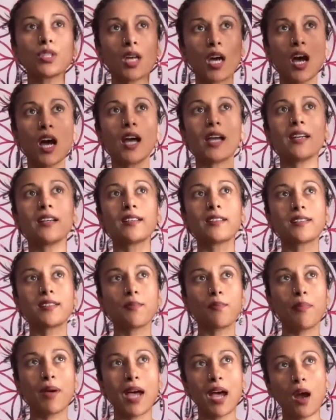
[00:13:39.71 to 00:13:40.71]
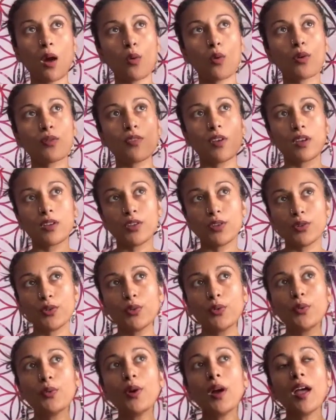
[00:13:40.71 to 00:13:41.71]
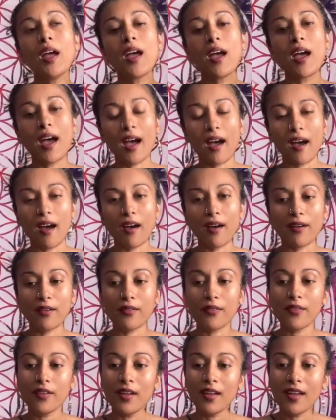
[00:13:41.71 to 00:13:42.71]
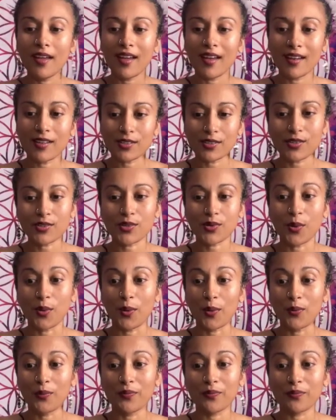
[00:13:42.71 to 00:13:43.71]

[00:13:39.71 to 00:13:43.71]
highest power that you have as a soul.